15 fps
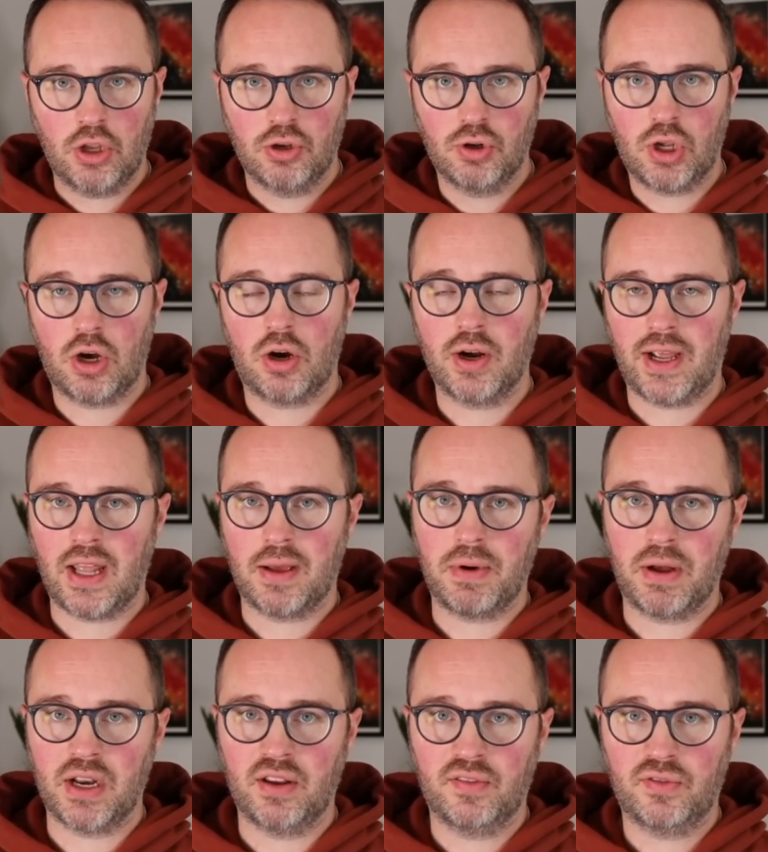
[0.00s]
You can't get that
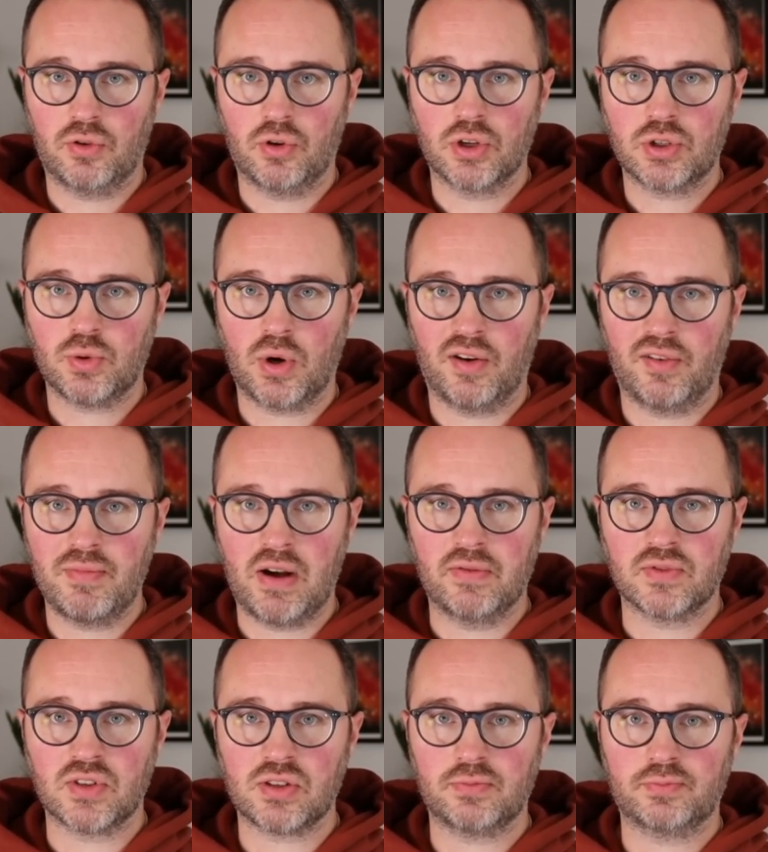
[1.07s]
money for 12
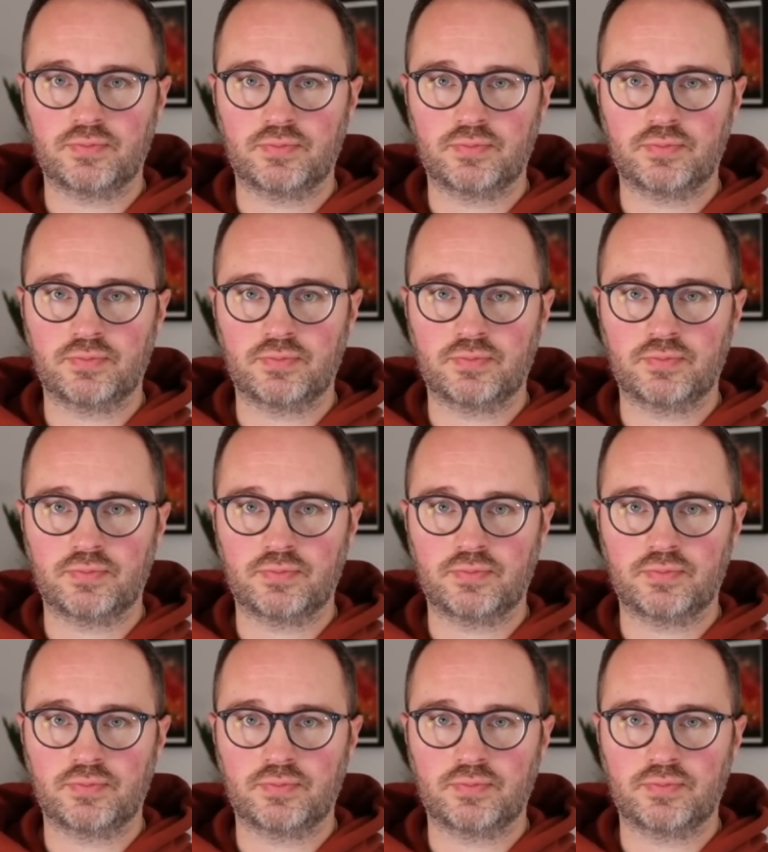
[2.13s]
months.